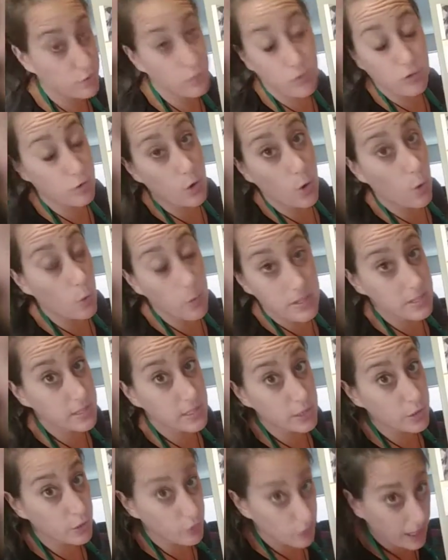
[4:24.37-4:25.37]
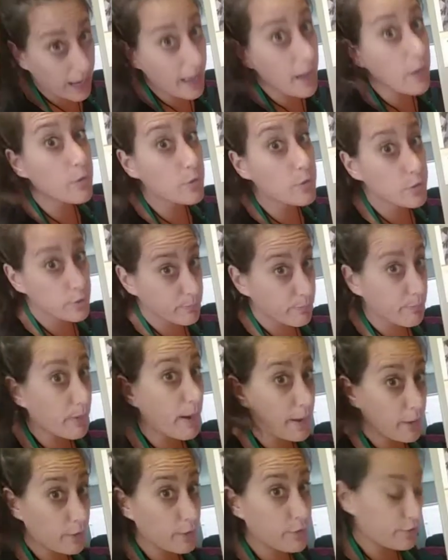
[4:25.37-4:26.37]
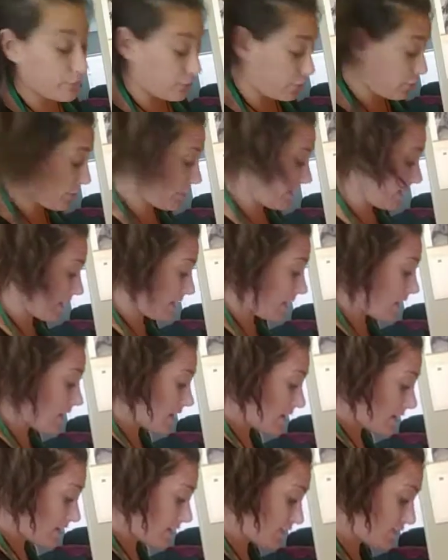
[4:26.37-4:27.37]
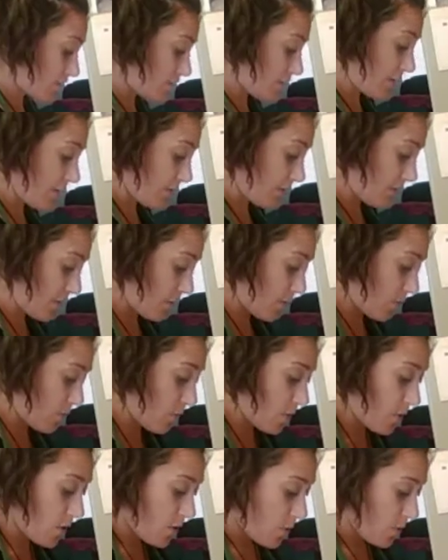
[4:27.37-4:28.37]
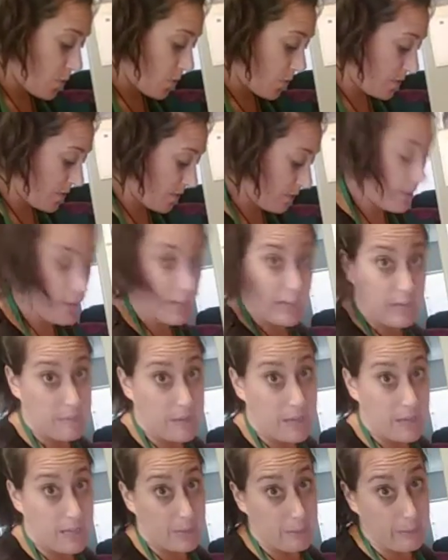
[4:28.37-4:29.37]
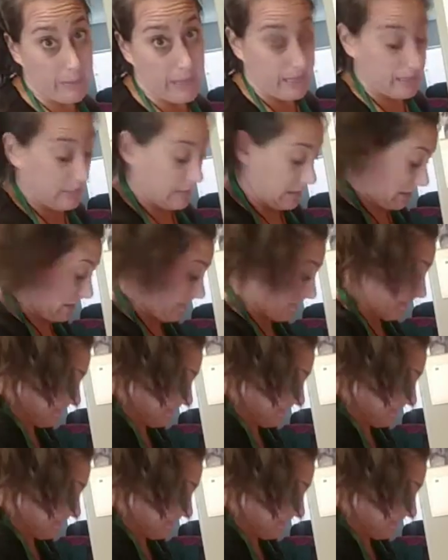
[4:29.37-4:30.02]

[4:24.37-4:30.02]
You should always clean your counters prior to starting, because you never know when you're gonna make a mess.